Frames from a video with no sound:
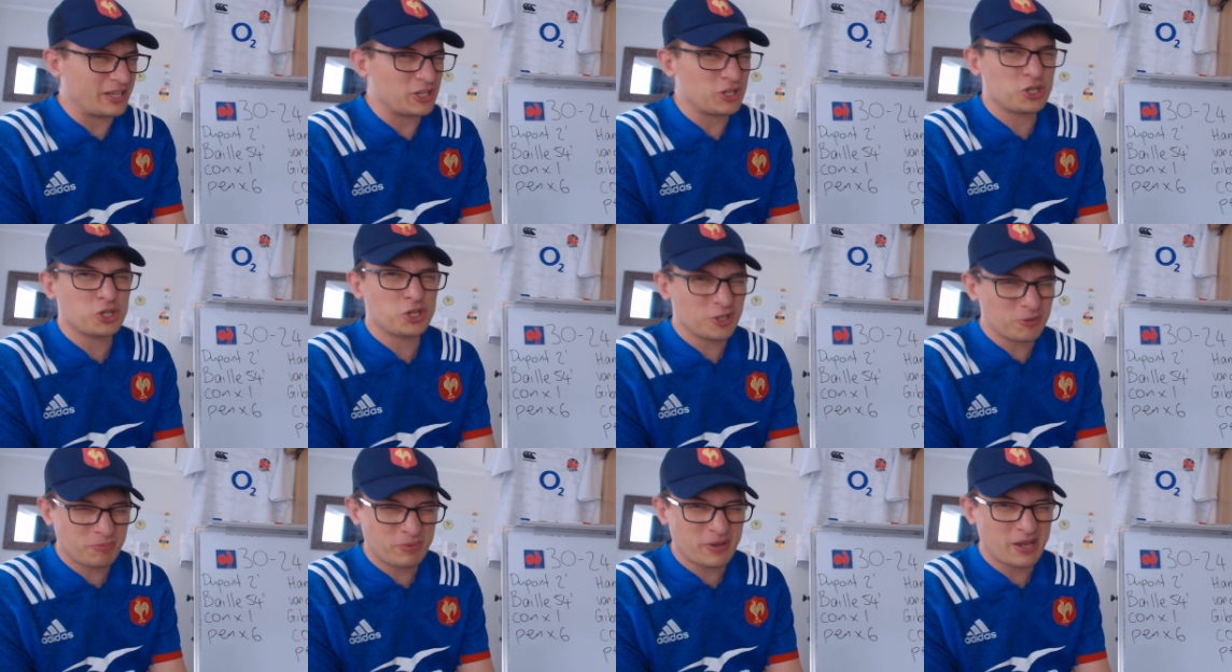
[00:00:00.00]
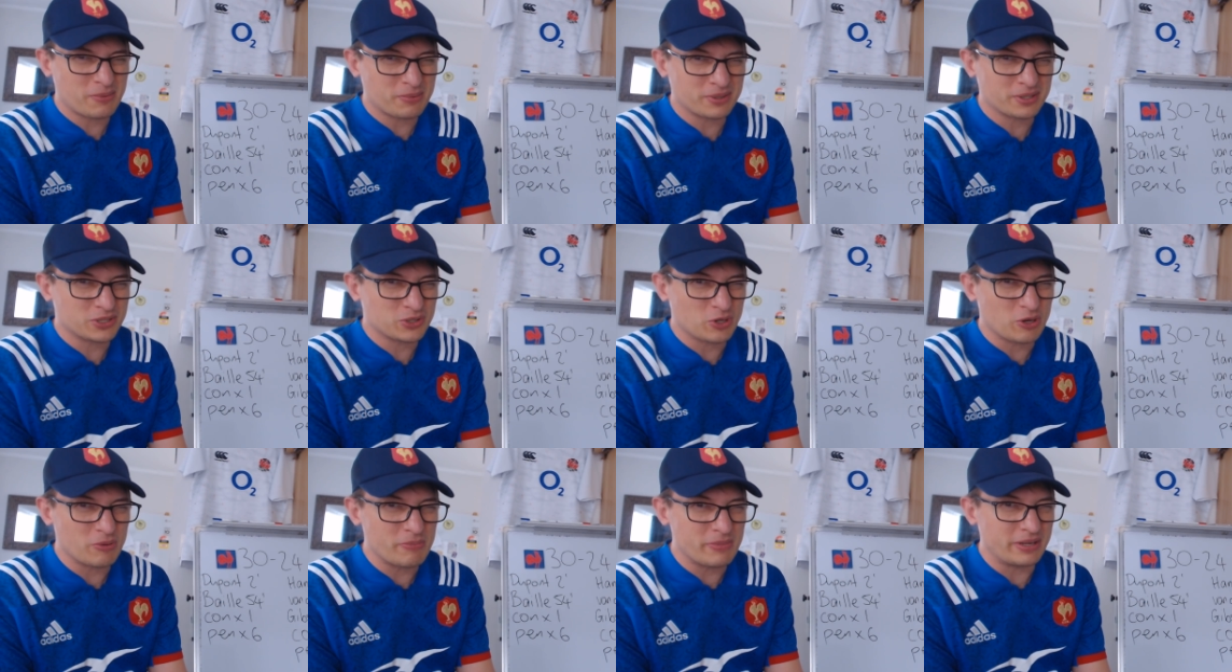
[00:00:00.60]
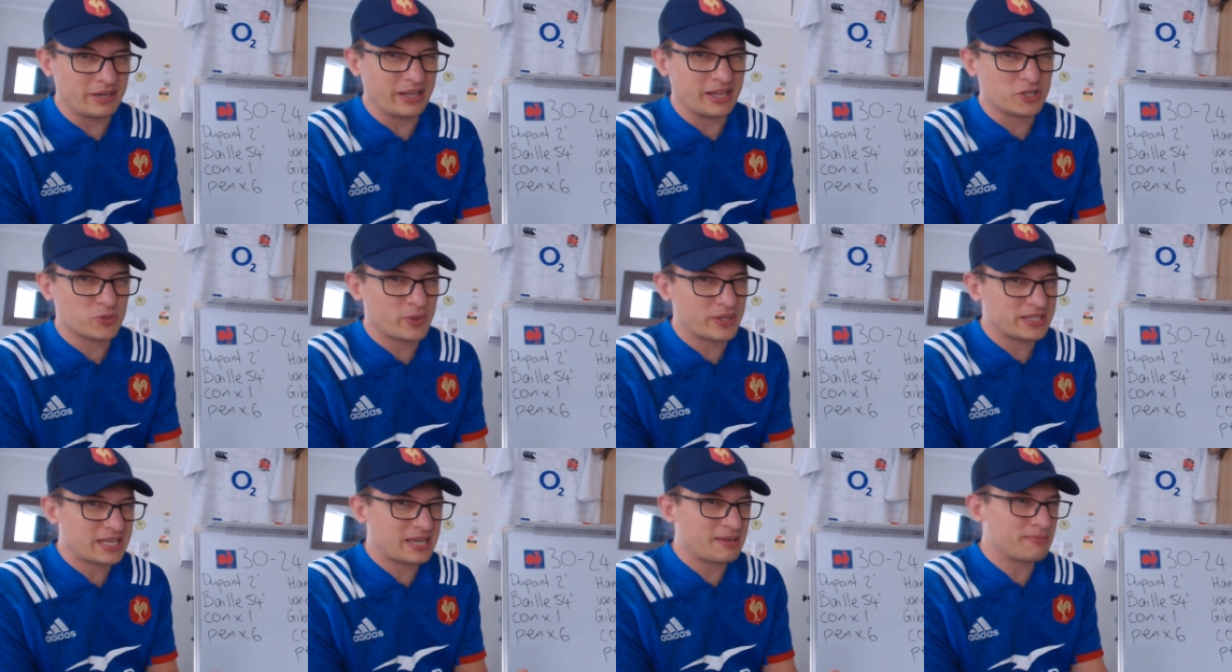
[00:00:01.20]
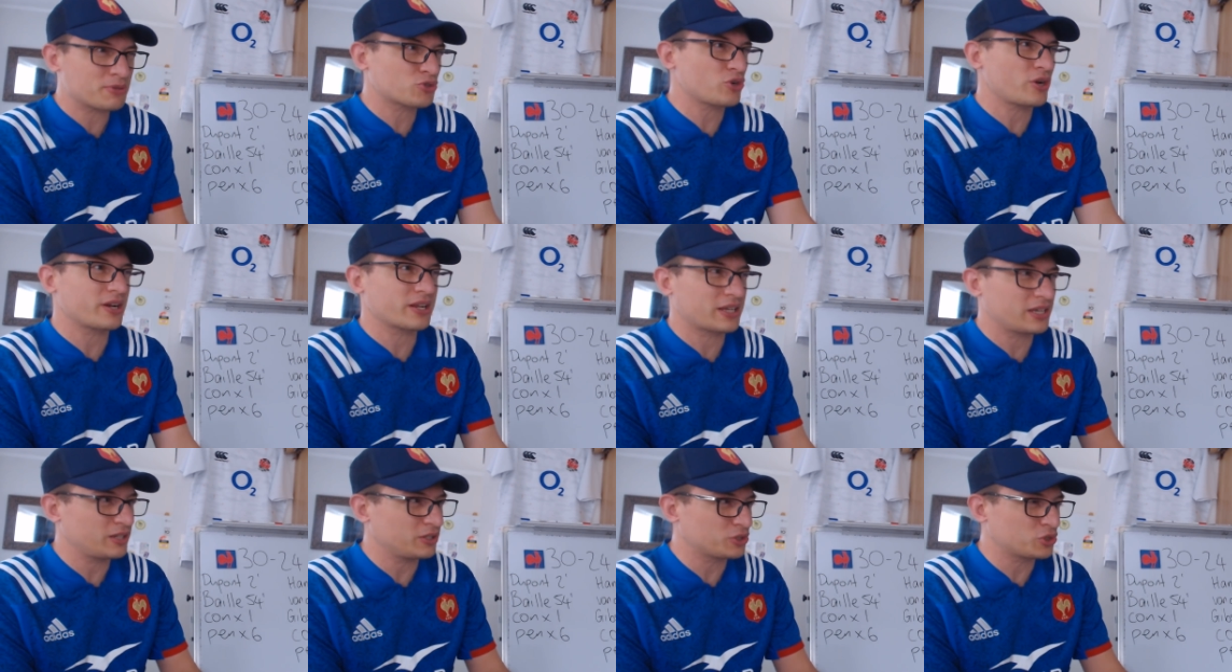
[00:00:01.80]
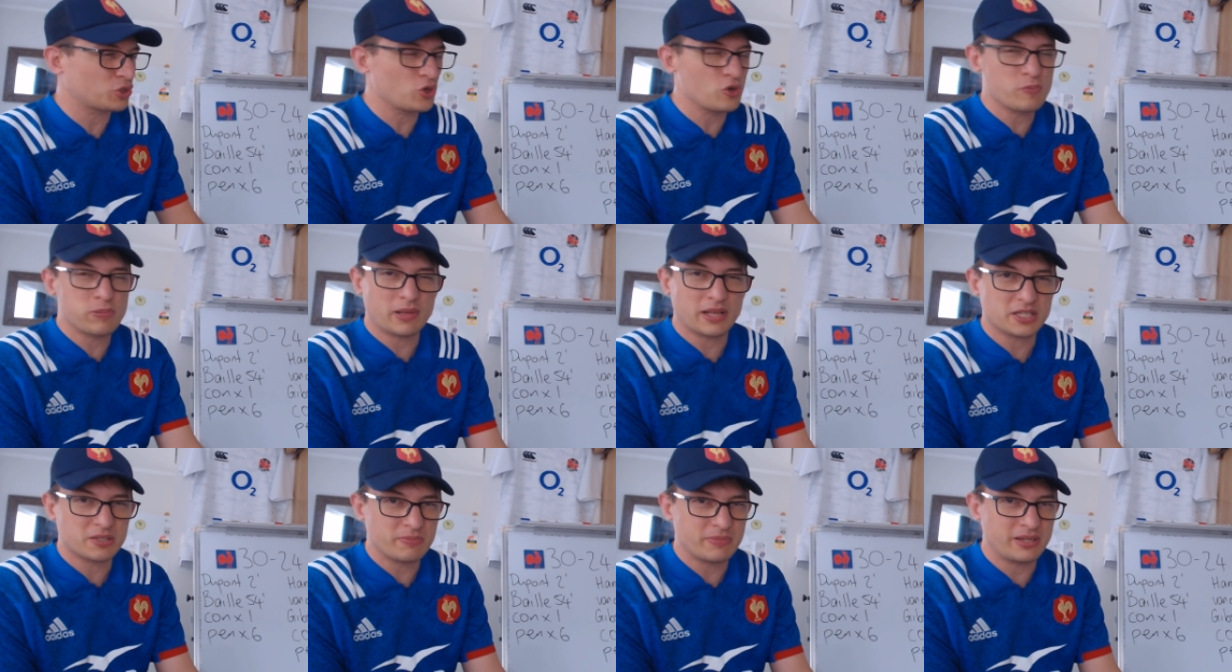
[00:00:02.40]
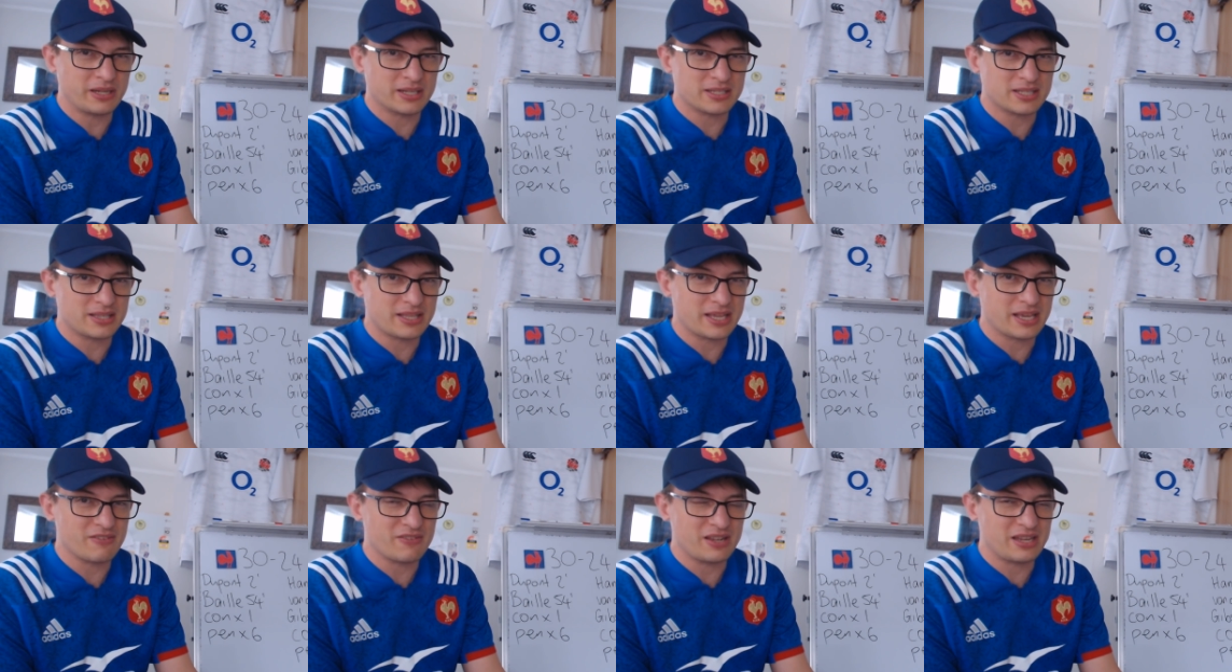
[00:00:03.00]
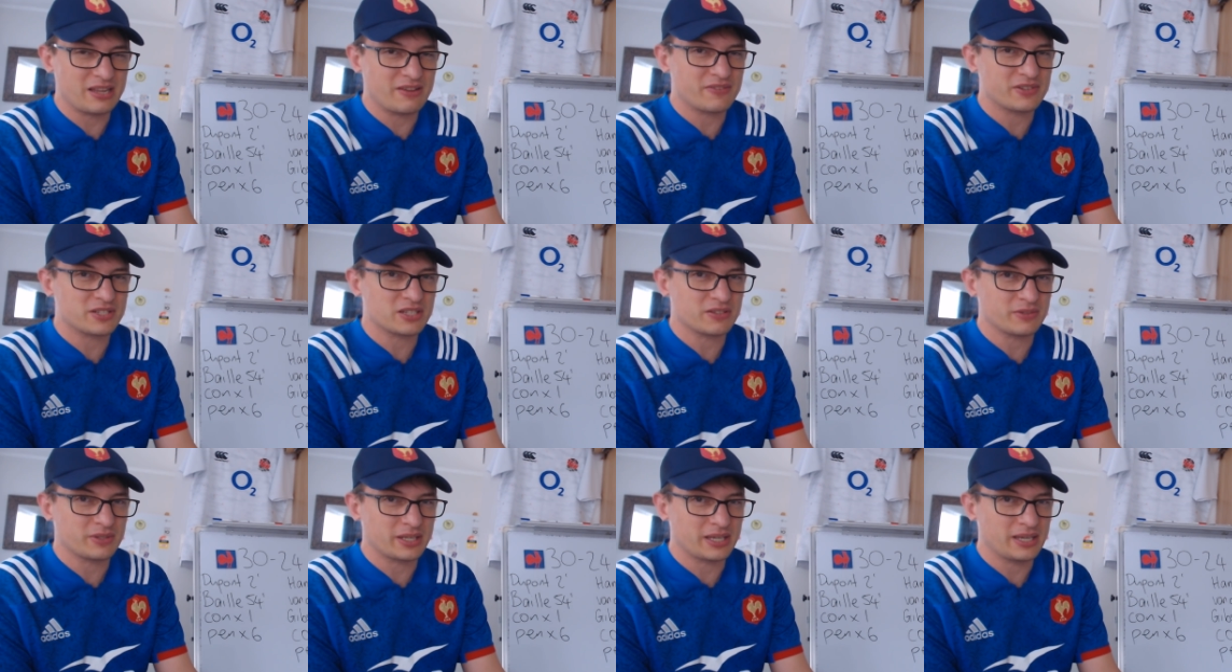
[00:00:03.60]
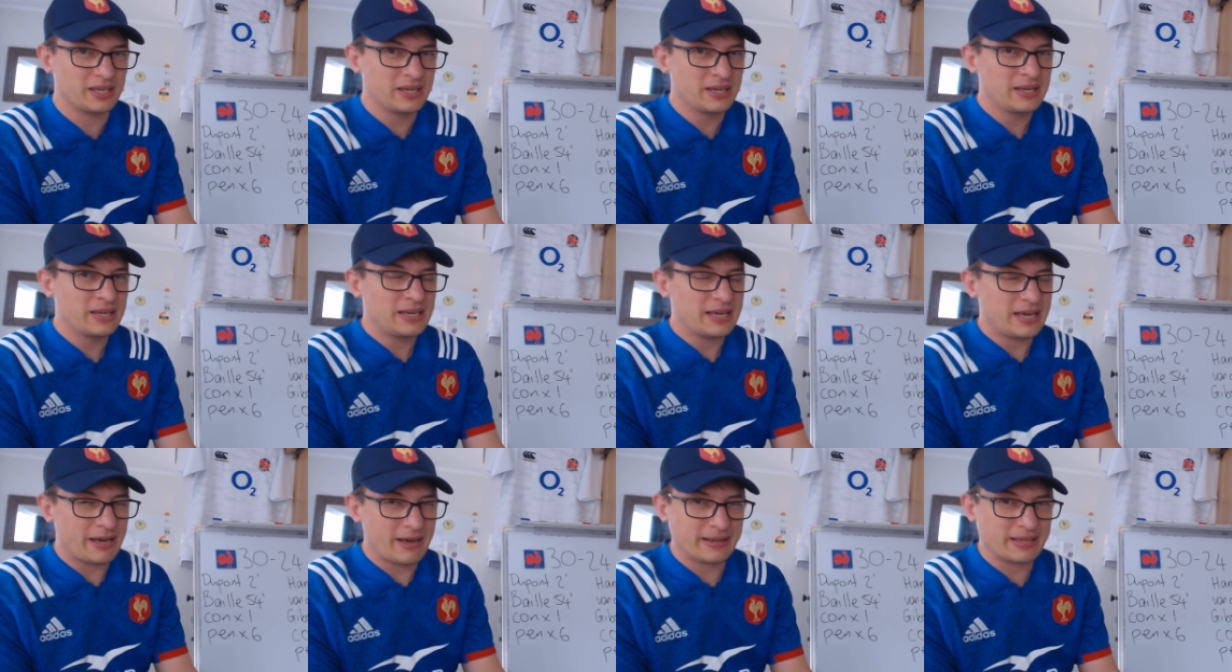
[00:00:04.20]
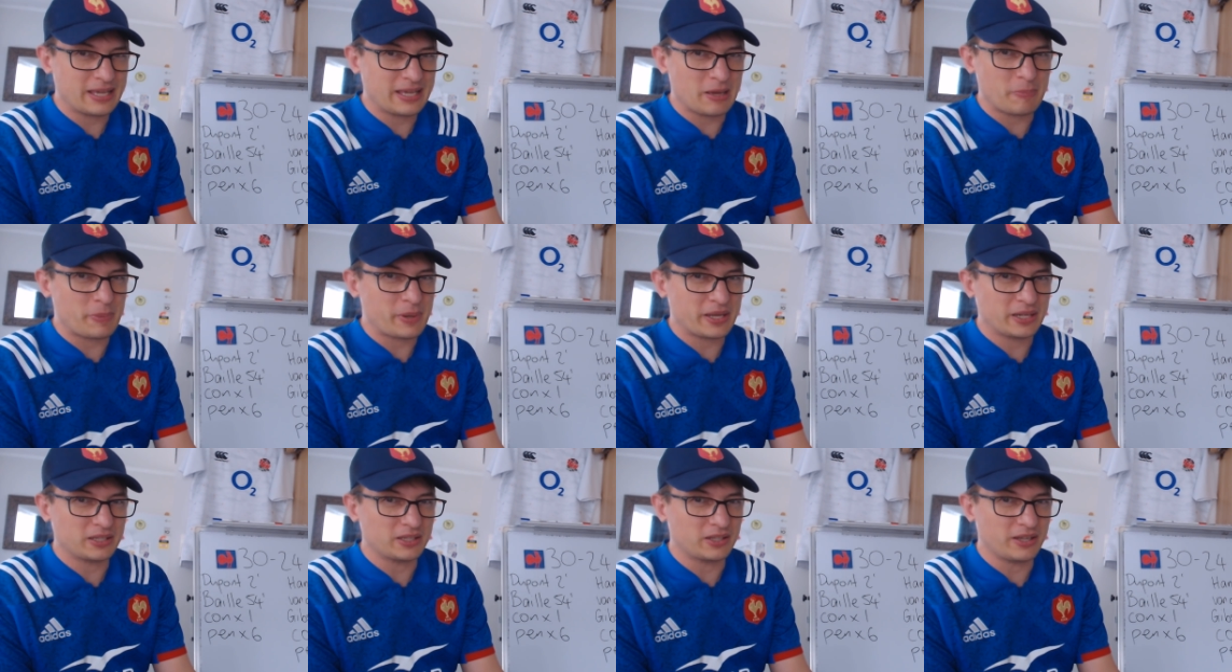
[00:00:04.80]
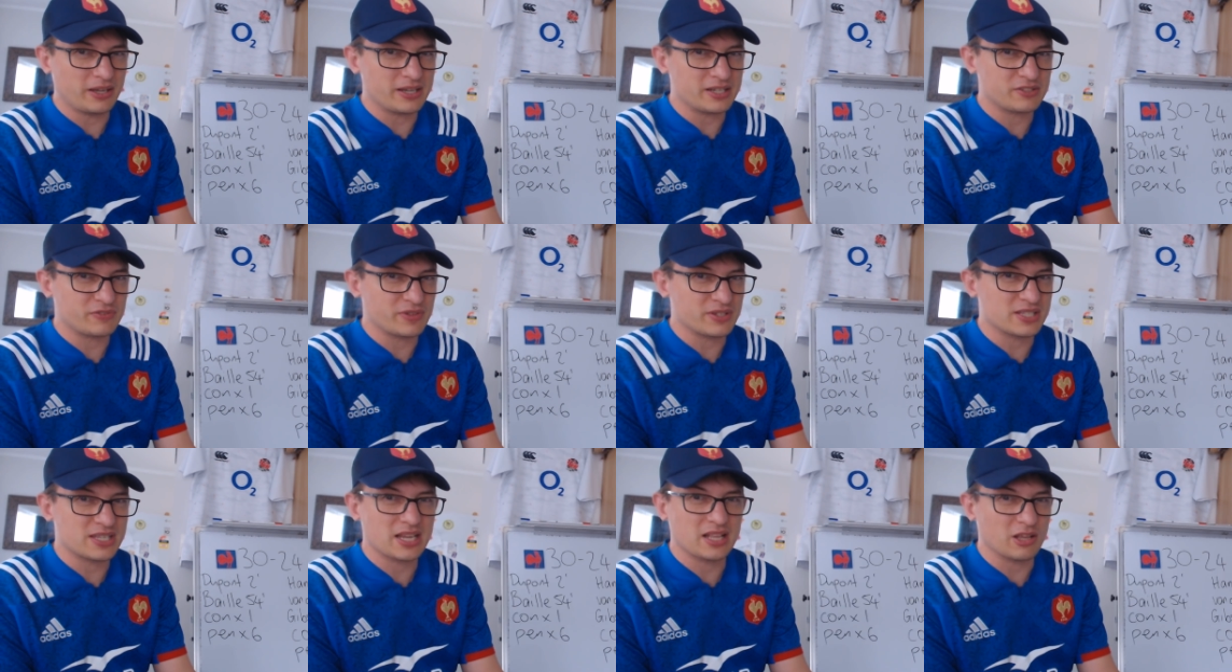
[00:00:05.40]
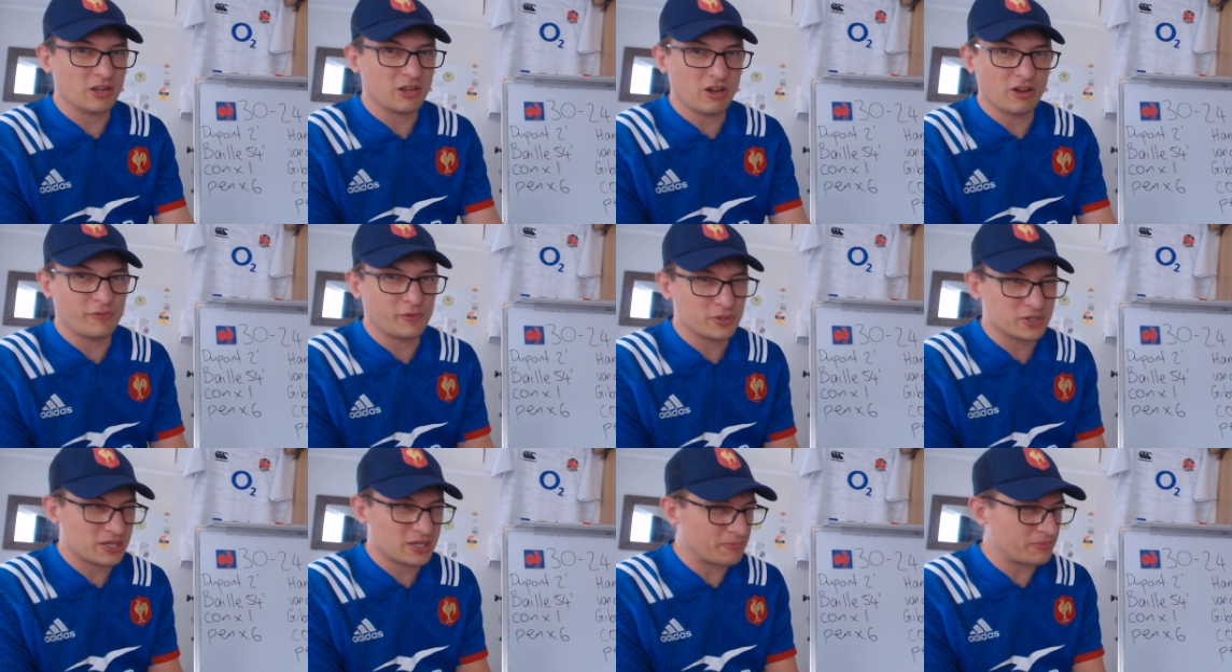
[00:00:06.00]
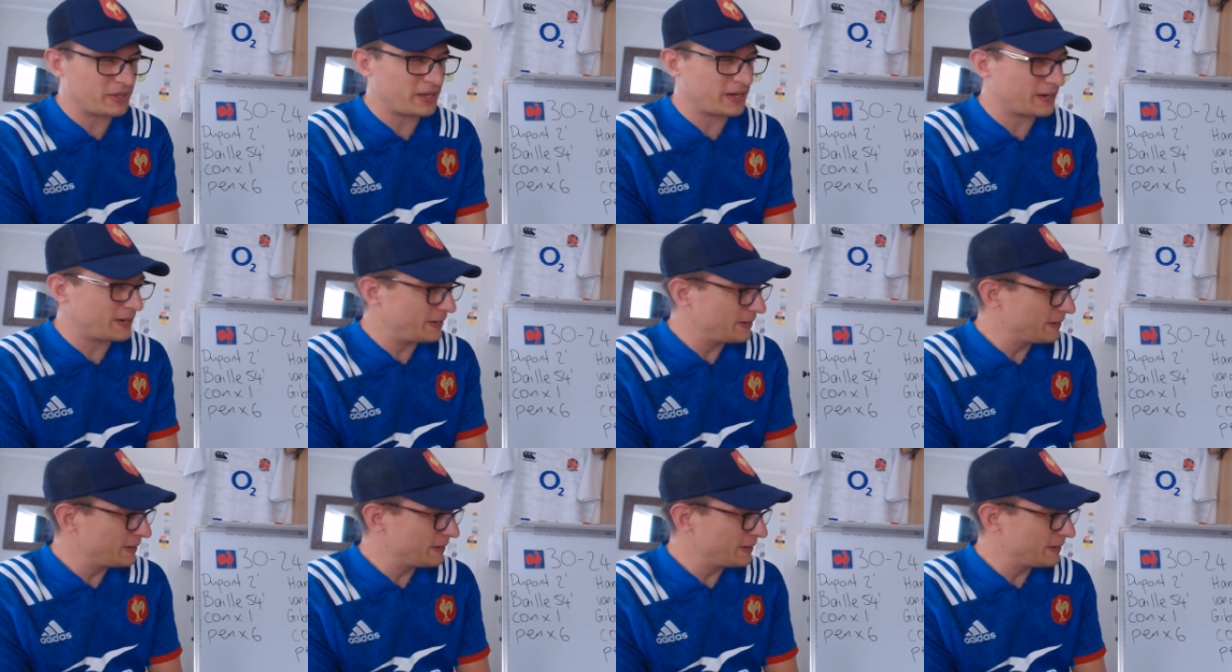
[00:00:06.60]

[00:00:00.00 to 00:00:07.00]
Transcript: You should be able to do a minute. It's when teams try to kill 2+ minutes that they inevitably get penalised for sealing off or something.